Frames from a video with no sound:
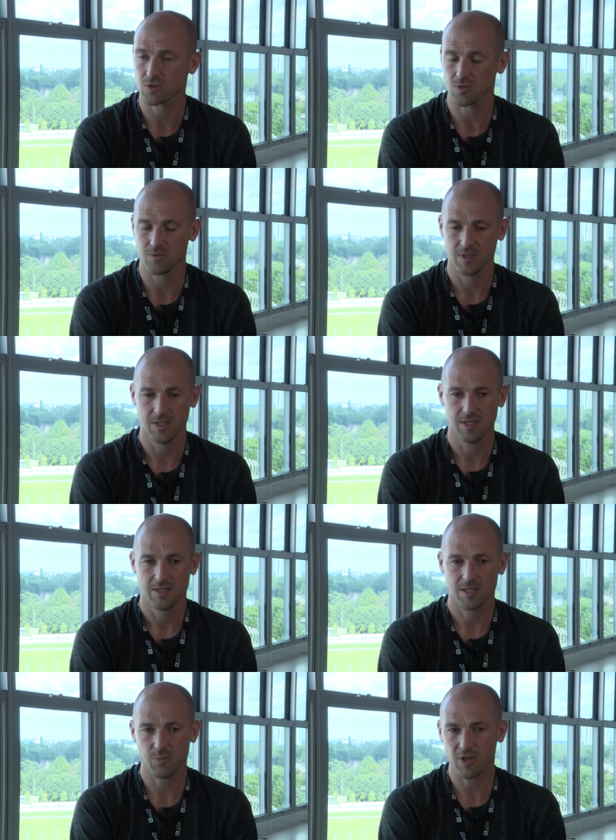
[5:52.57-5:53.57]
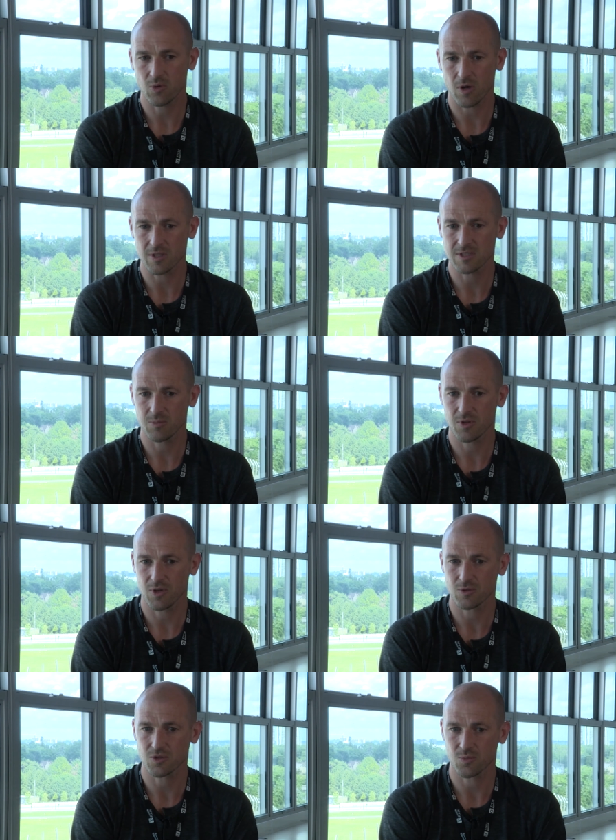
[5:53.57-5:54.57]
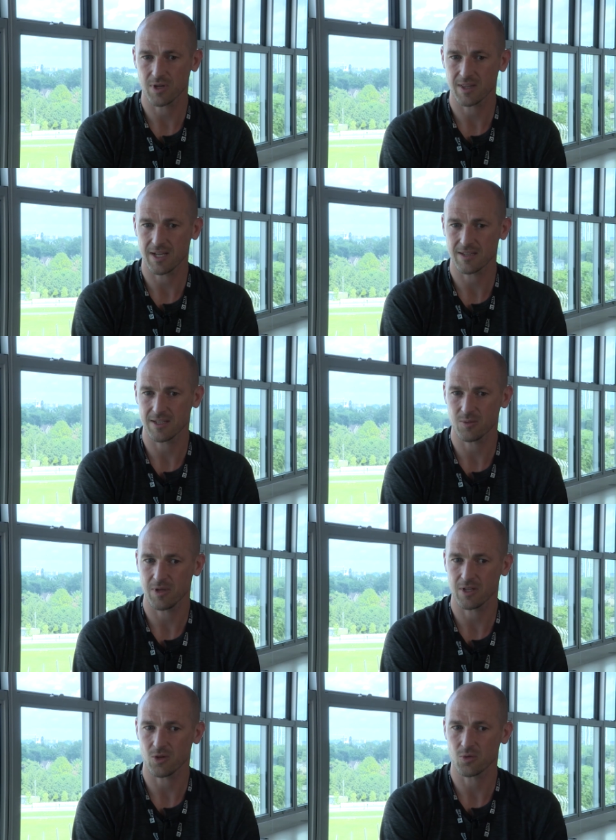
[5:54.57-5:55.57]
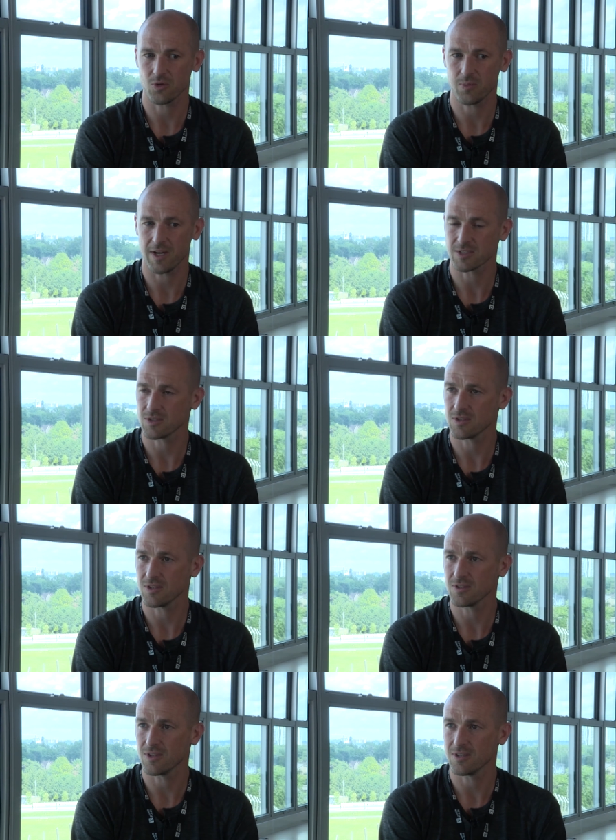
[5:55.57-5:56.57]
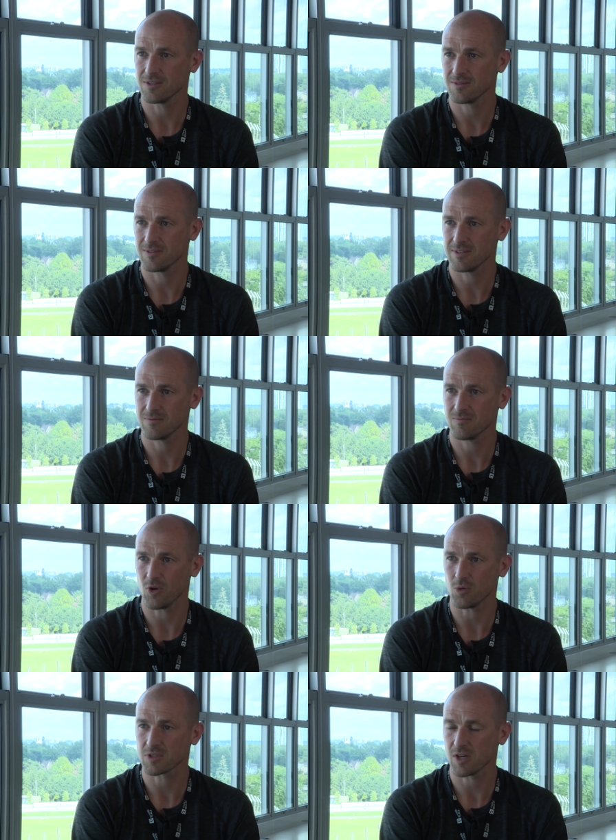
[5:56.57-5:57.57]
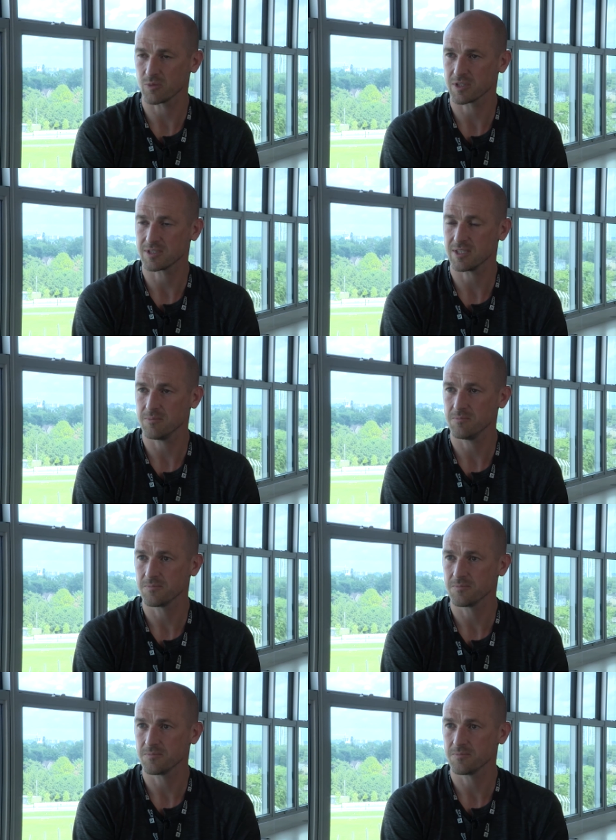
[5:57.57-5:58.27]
So they bring quality, but they also bring that little bit of local passion that always helps a team.